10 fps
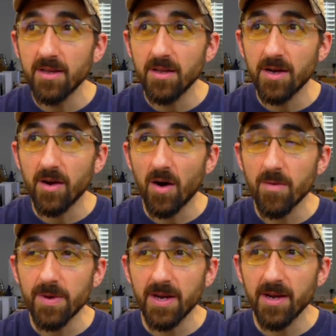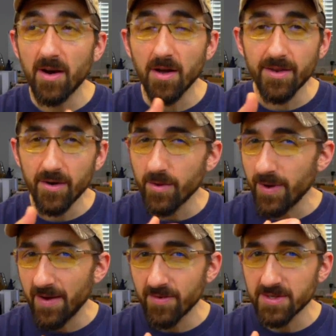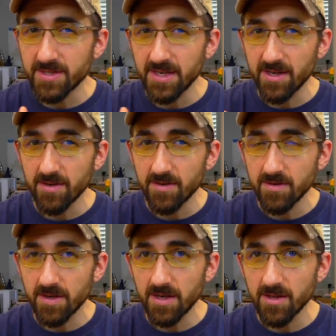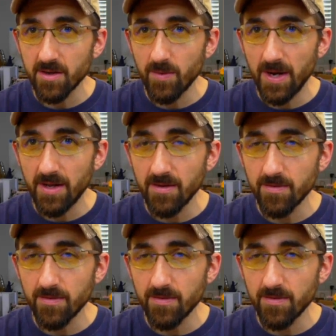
an army on there that we haven't seen in a little while.